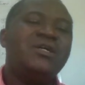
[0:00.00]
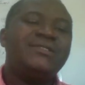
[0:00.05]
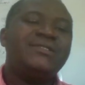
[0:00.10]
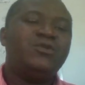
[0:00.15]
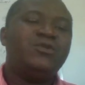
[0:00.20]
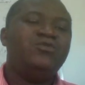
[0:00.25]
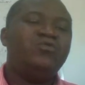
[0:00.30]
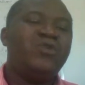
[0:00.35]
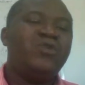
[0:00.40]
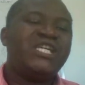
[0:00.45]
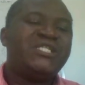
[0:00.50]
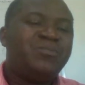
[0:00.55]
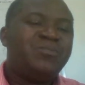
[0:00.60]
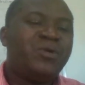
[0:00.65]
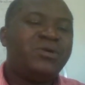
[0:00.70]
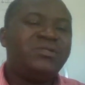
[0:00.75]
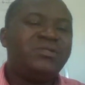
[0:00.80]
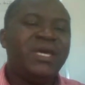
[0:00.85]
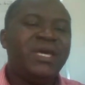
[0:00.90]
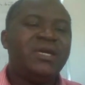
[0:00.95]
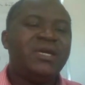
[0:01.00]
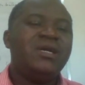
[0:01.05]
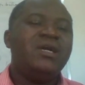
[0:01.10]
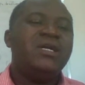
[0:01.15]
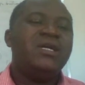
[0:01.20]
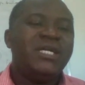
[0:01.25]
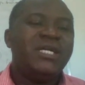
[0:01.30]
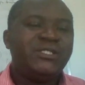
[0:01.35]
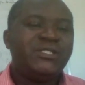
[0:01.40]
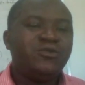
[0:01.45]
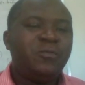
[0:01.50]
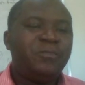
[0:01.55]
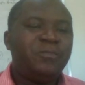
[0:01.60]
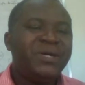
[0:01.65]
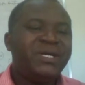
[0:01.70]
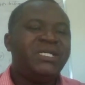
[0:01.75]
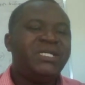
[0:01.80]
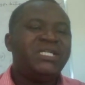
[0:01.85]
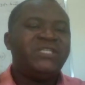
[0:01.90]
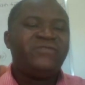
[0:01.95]
So you export there, it will
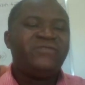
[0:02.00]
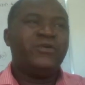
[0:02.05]
pick it